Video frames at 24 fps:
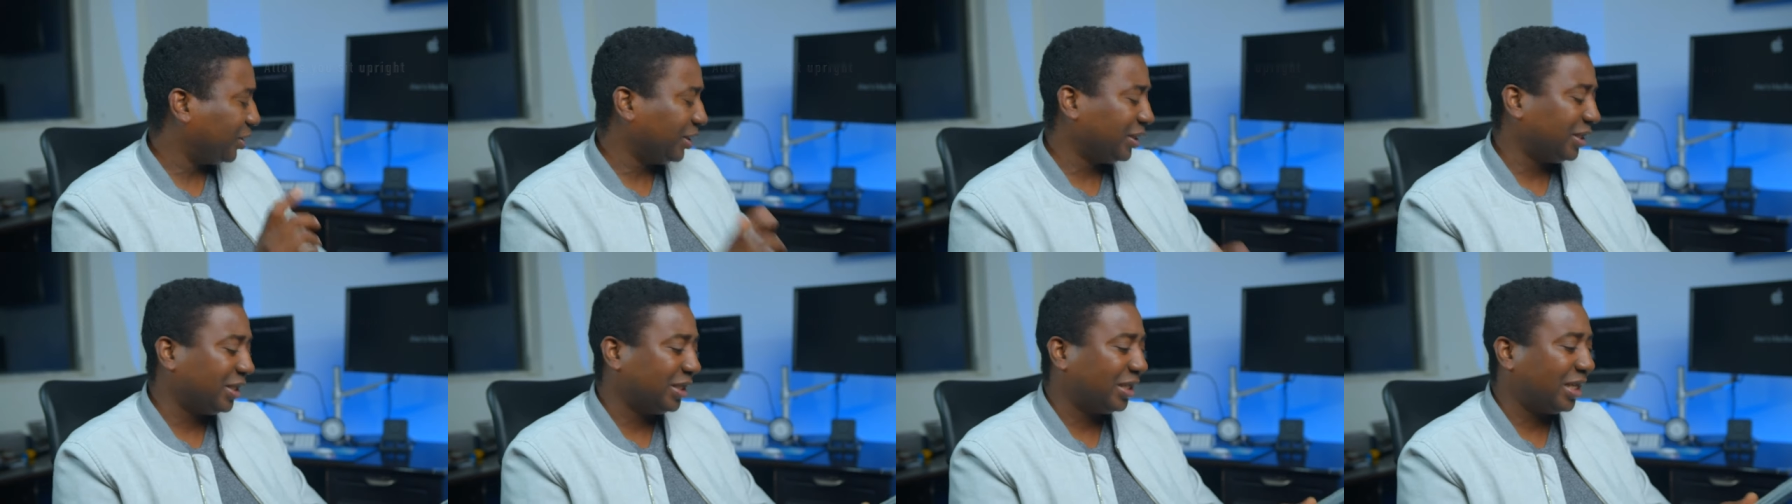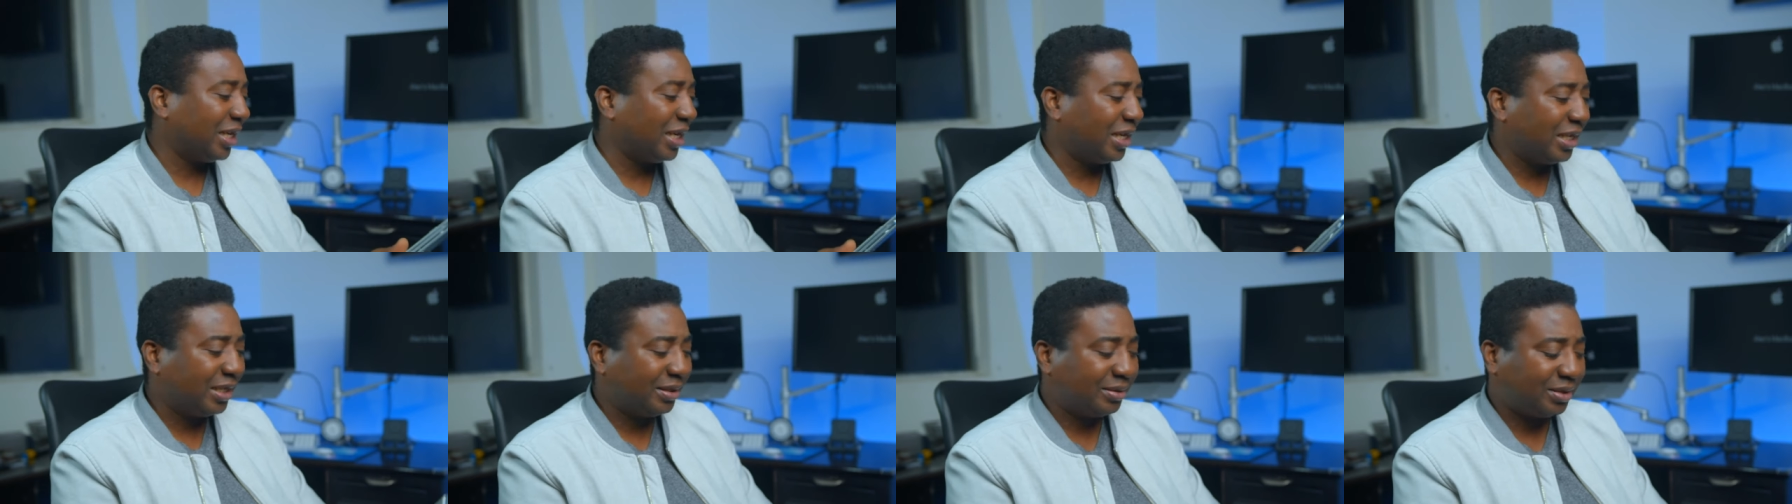it in the
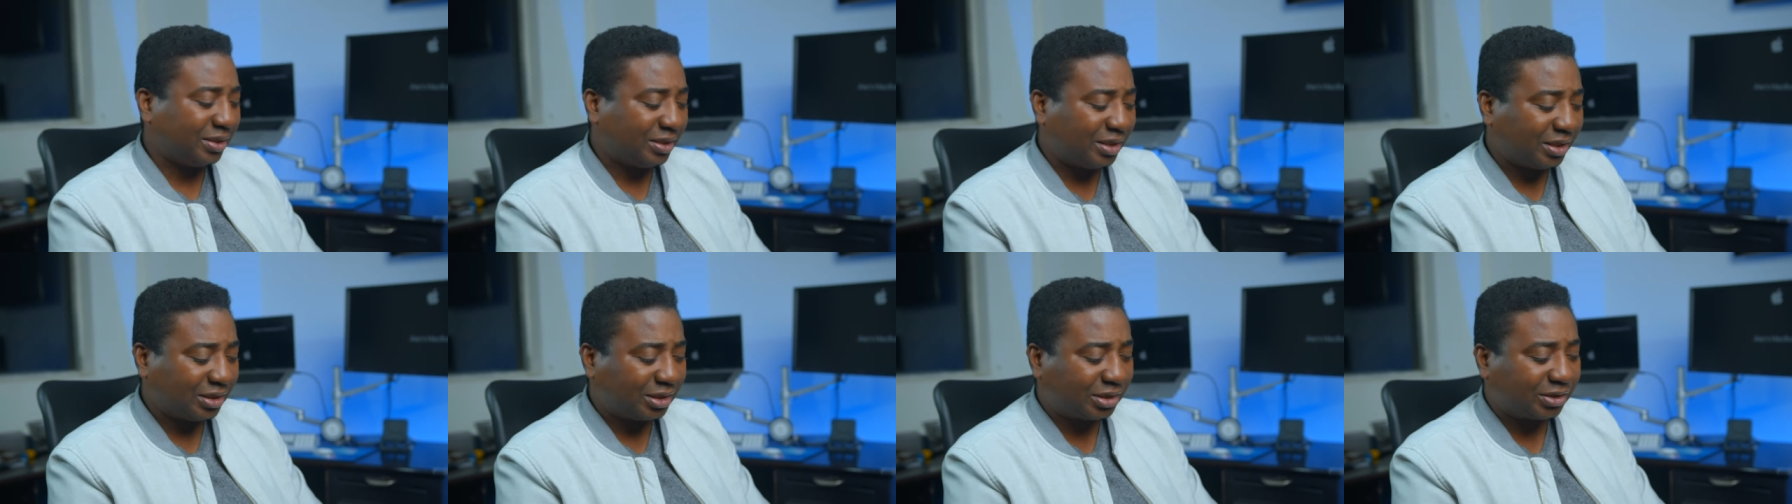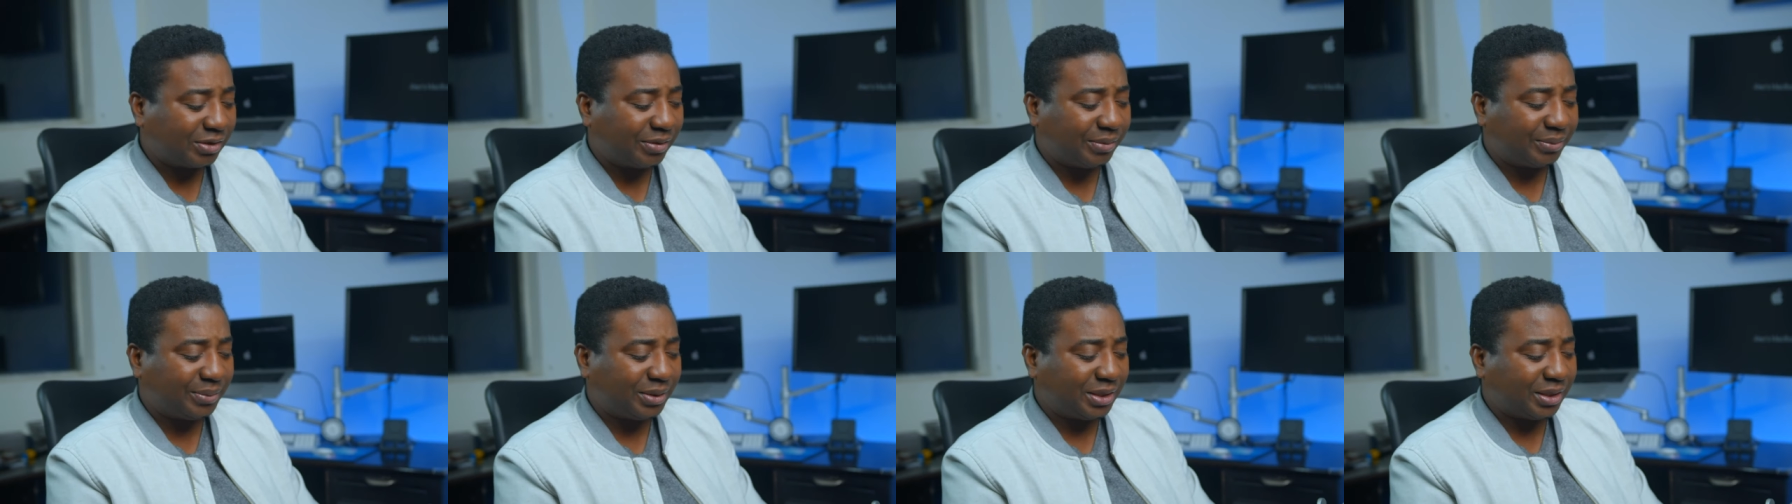links
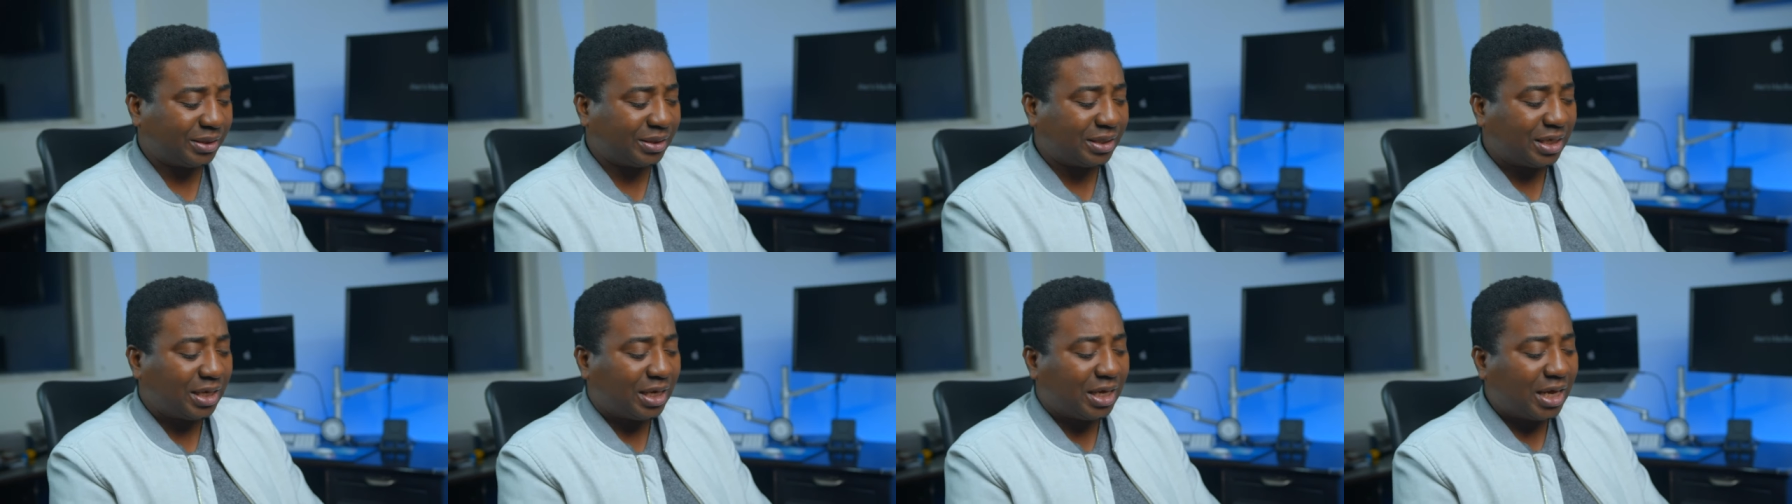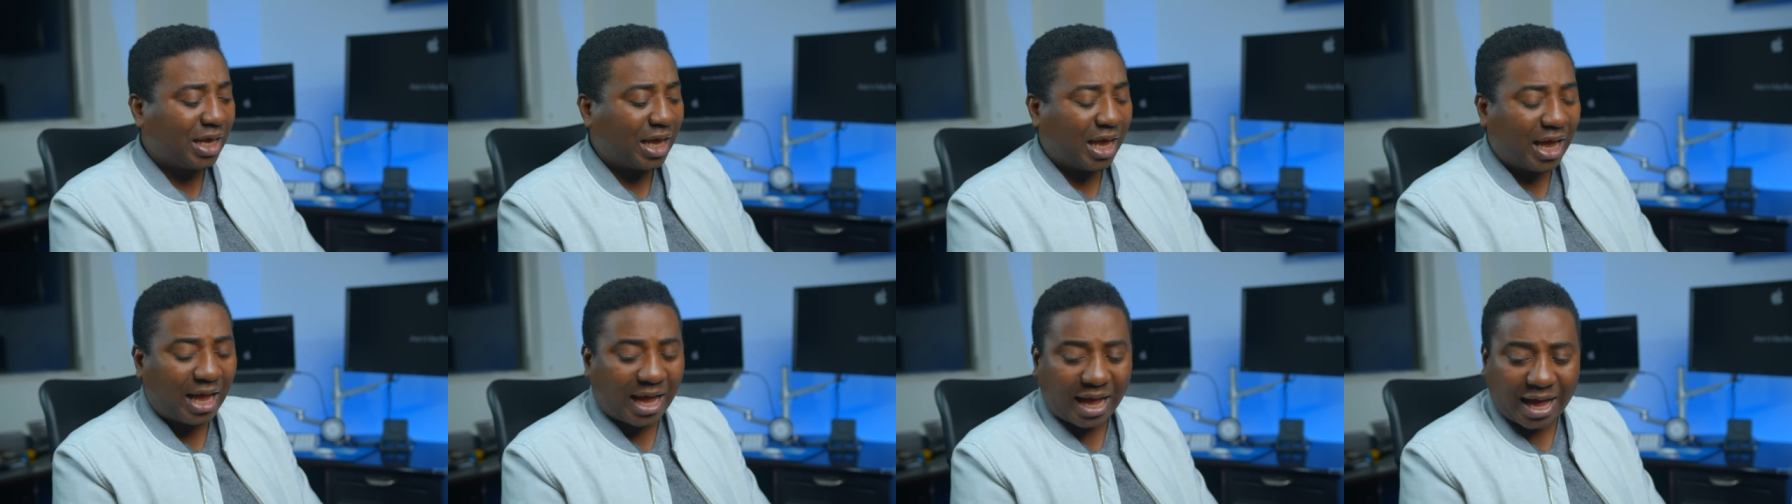description.
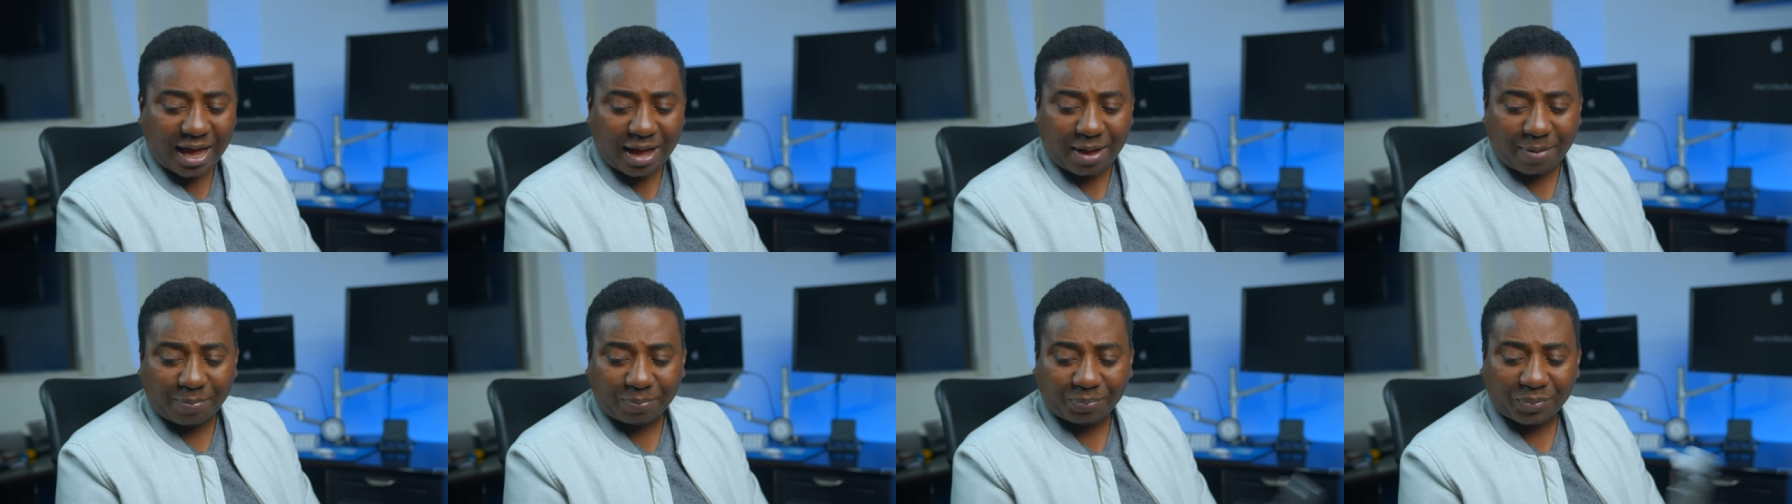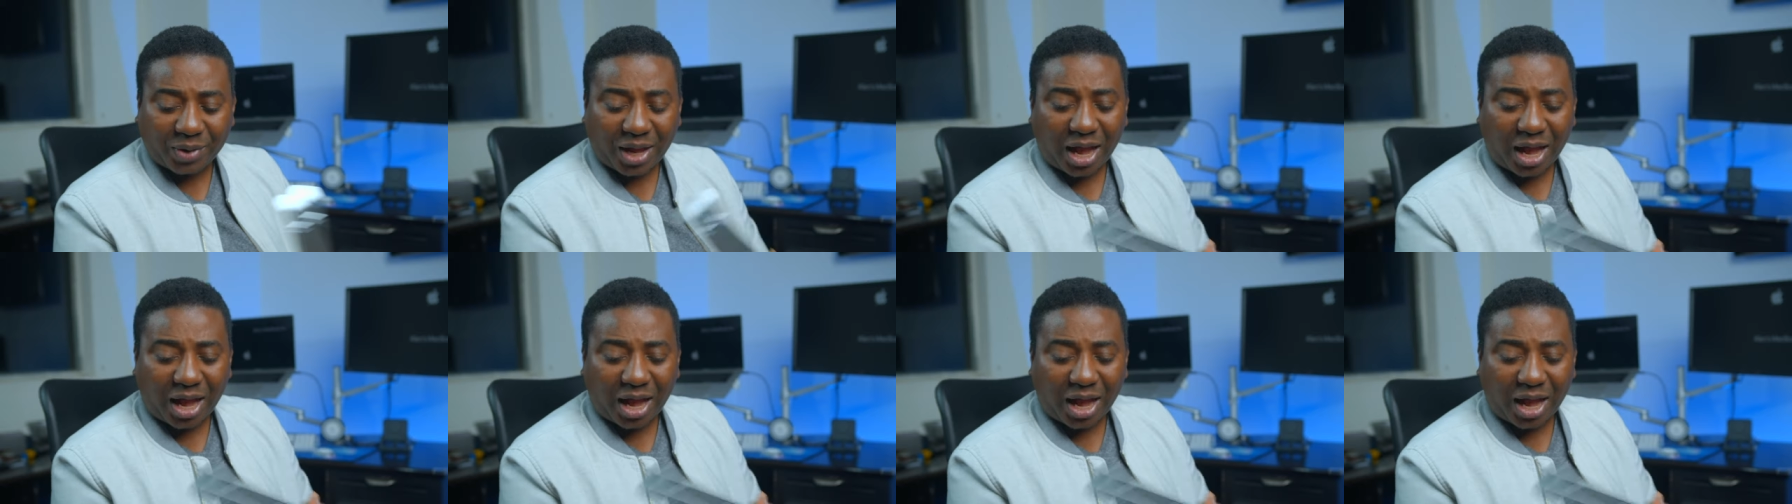Um,